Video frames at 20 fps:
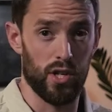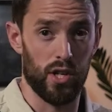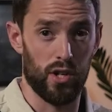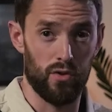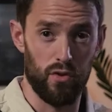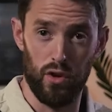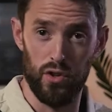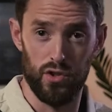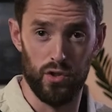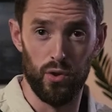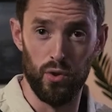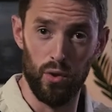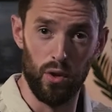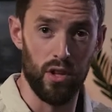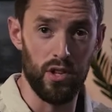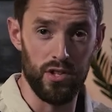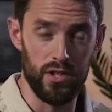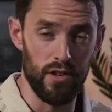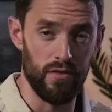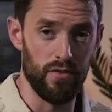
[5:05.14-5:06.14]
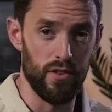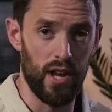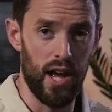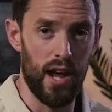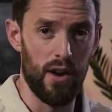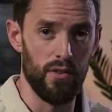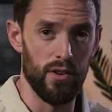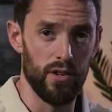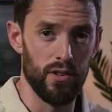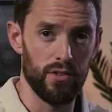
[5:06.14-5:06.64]
across all these different
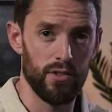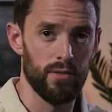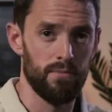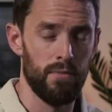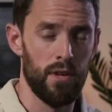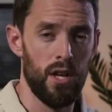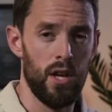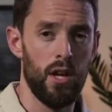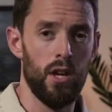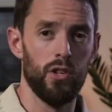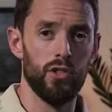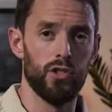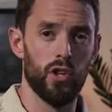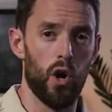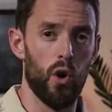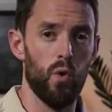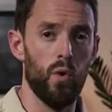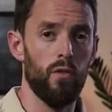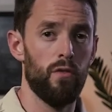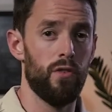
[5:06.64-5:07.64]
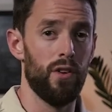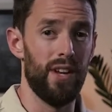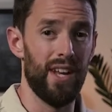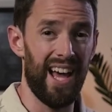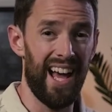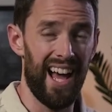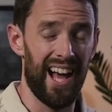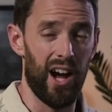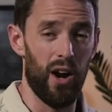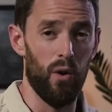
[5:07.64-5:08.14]
areas. So for
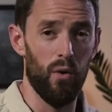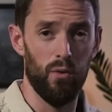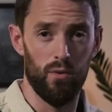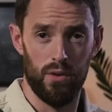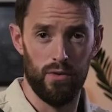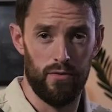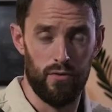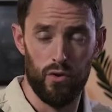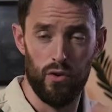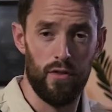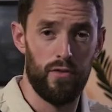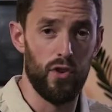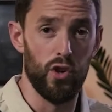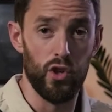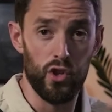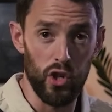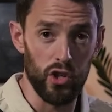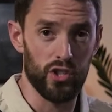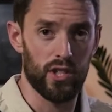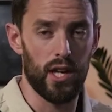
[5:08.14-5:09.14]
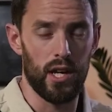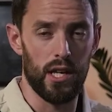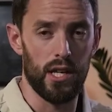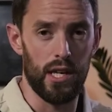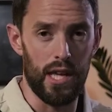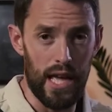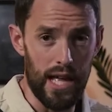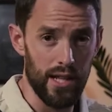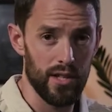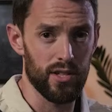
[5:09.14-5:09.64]
now, if you're just getting
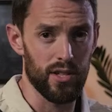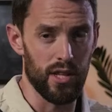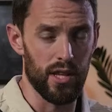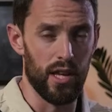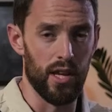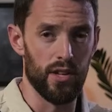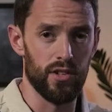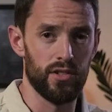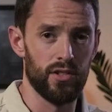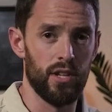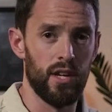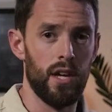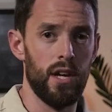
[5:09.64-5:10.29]
into this,